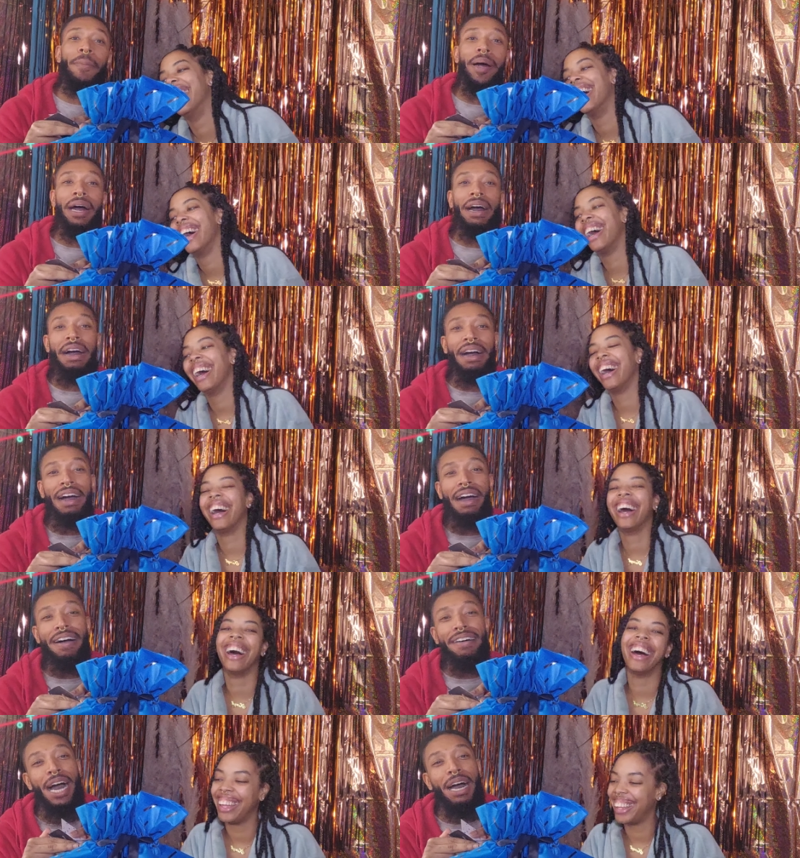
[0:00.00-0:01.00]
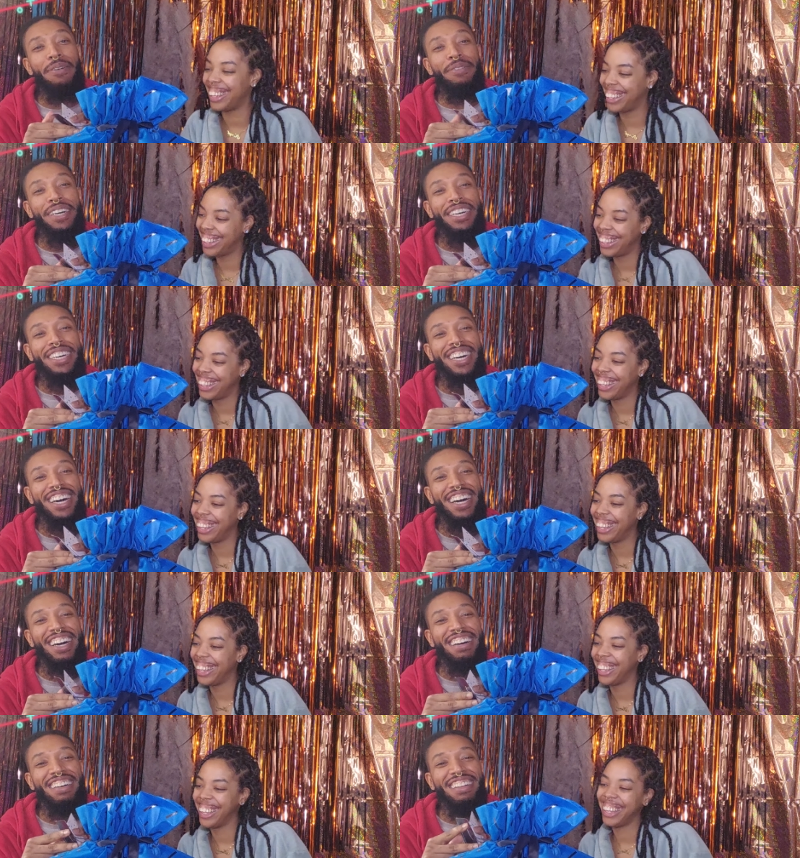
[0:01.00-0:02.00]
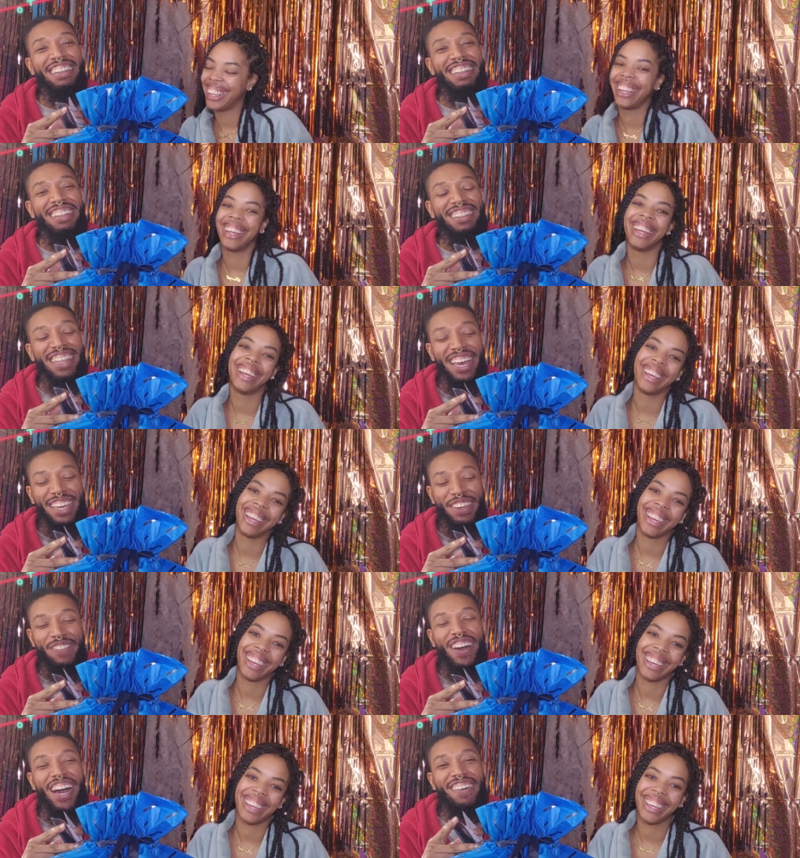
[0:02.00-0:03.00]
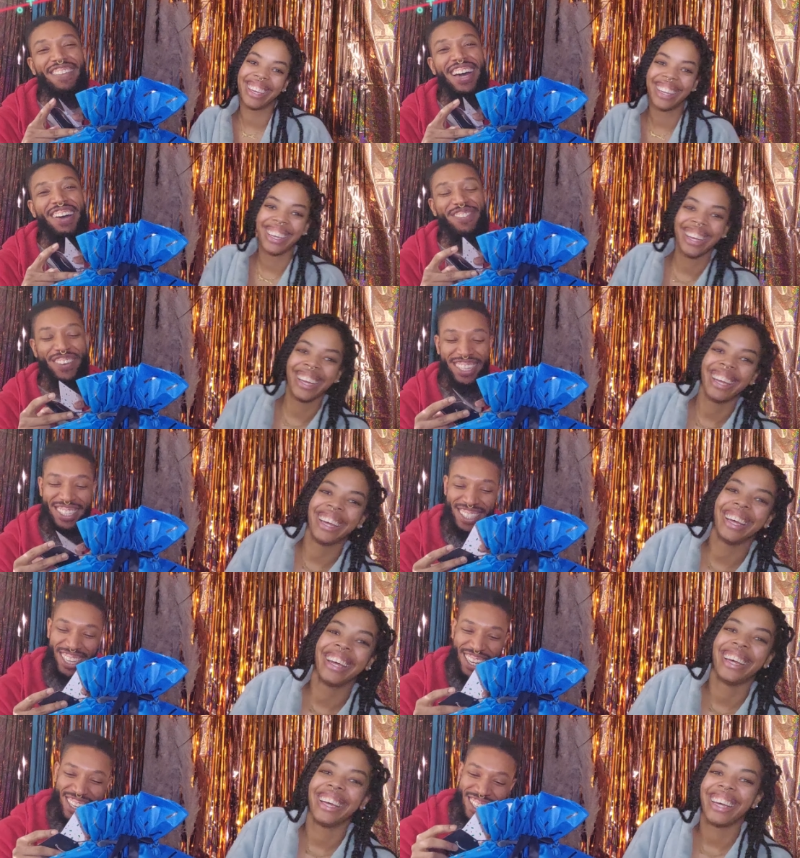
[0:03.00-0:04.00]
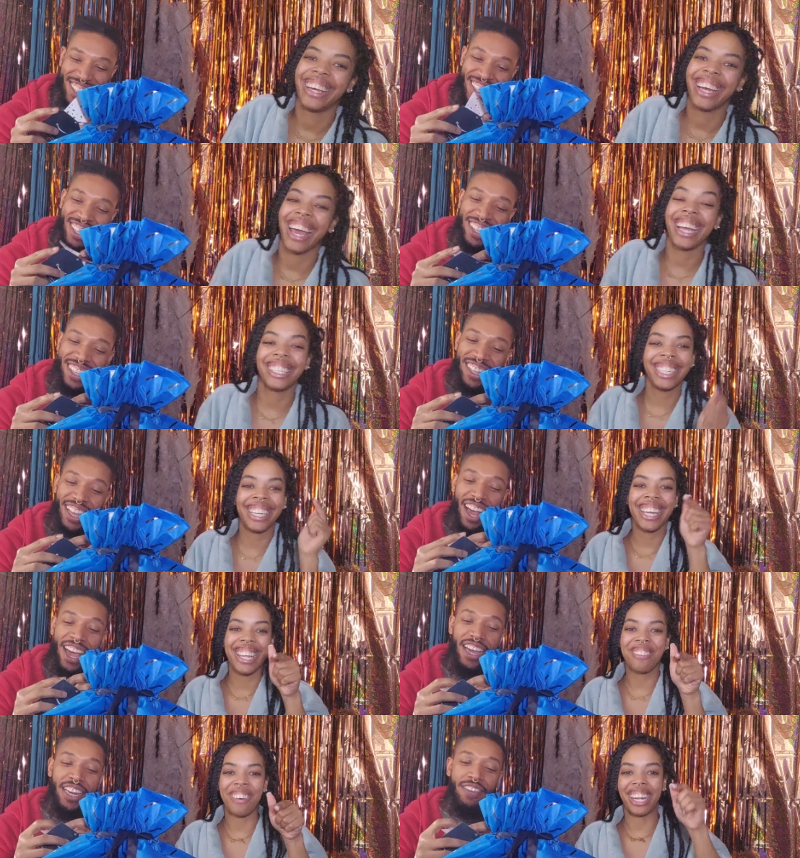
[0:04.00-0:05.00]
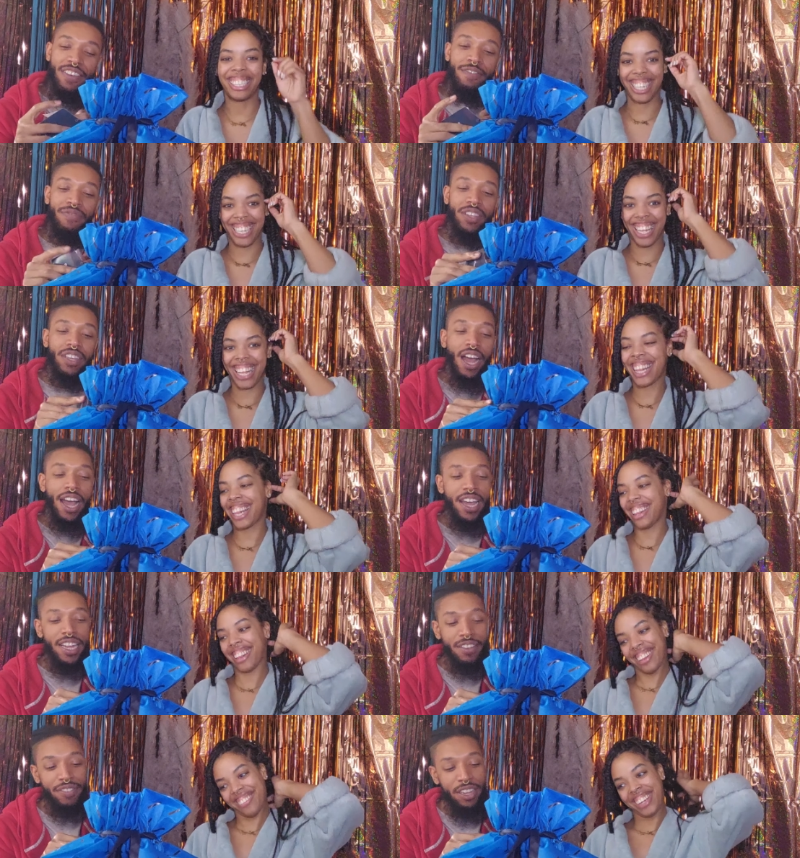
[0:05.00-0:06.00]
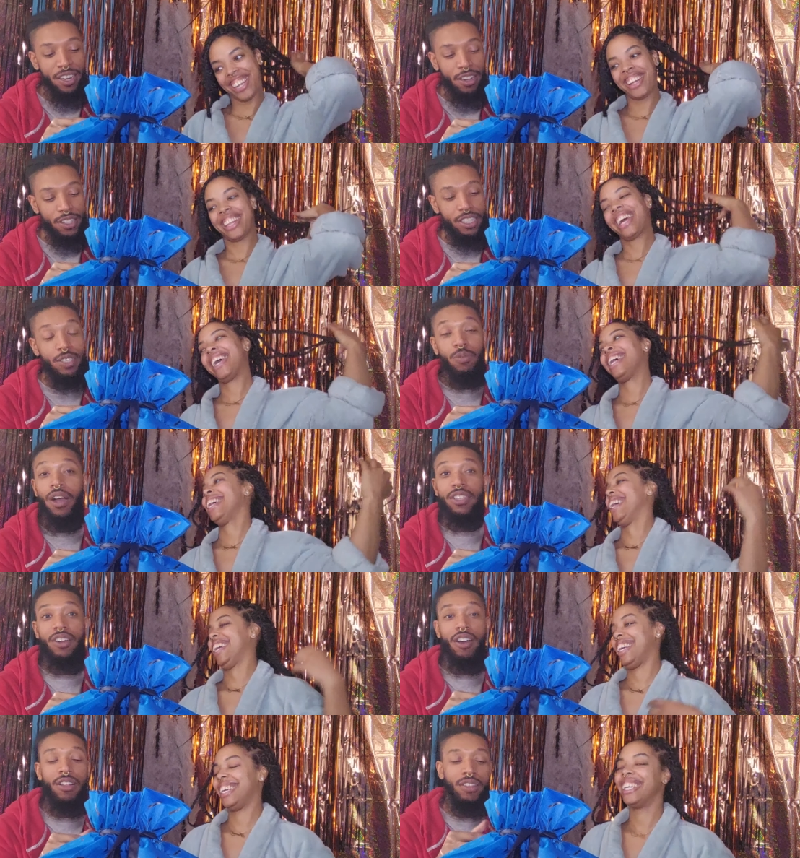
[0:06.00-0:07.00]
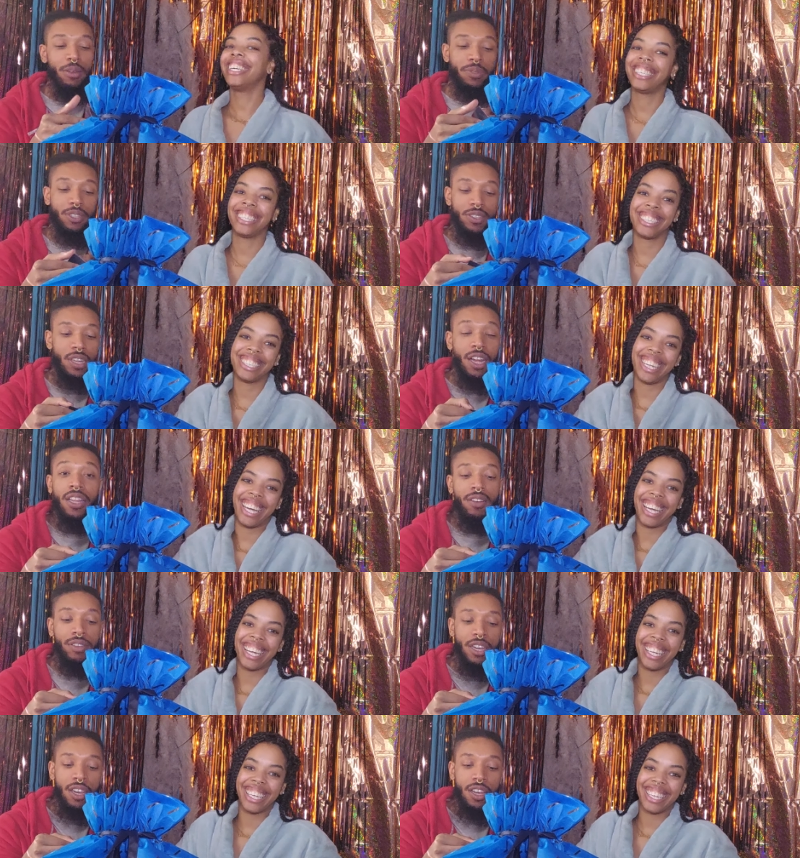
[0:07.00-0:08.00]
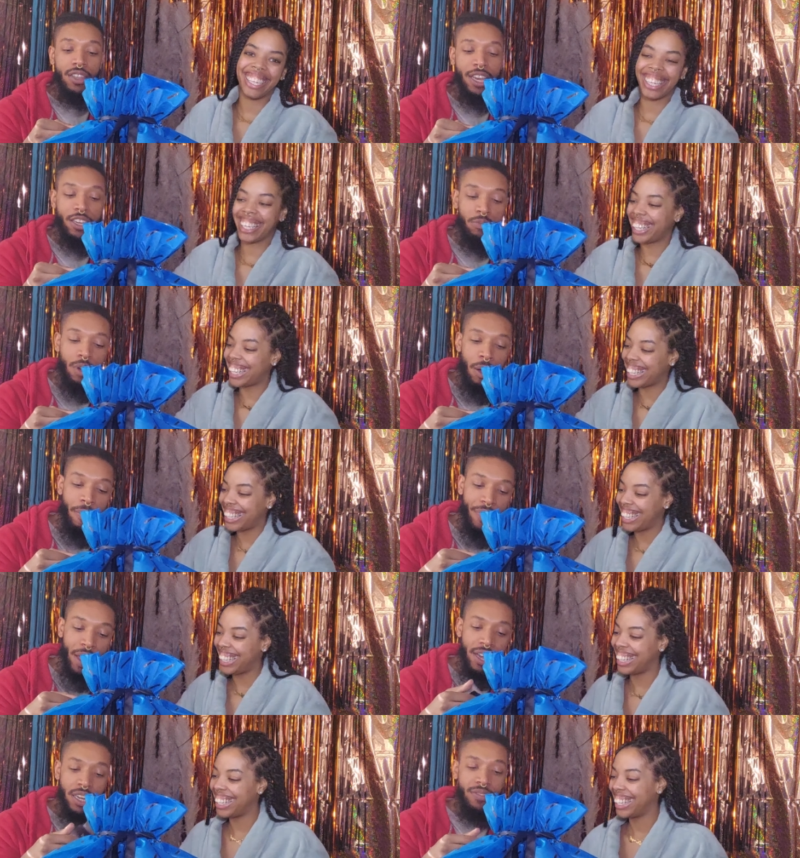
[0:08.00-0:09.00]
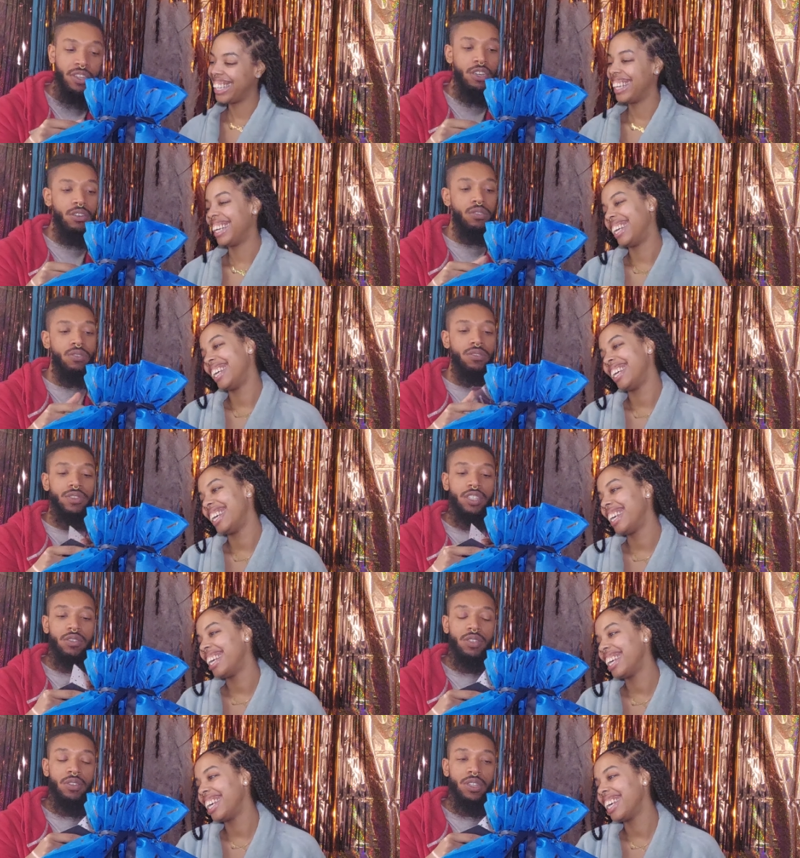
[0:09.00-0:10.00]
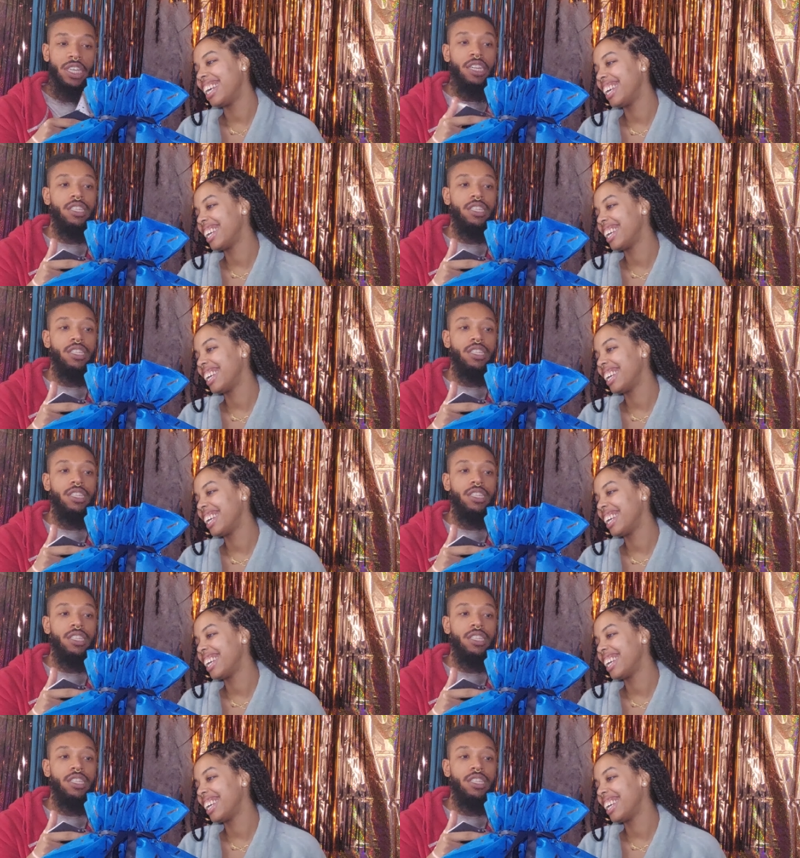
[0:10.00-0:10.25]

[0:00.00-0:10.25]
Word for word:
Speaker 1: Oh, oh thank you, mama. I appreciate
Speaker 2: And she is watching even, this? I
Speaker 1: didn't even know, know she's watching all the episodes. I love it. Thank you, mama. I didn't even know she was gonna get